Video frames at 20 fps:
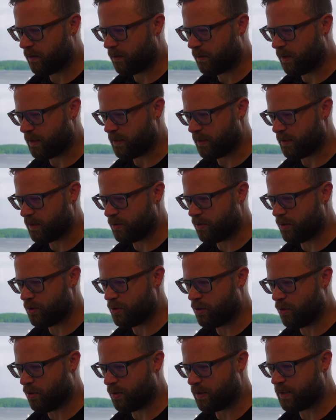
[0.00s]
Because as soon as
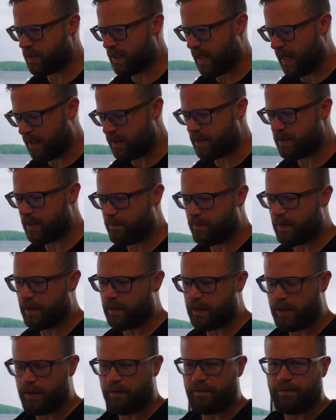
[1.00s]
you go to sand something
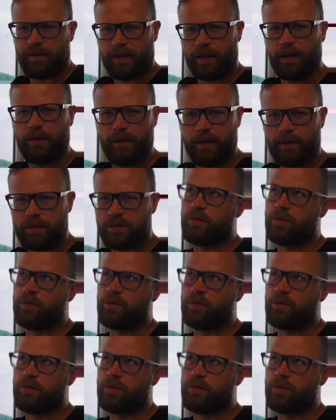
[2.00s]
that you fill it with,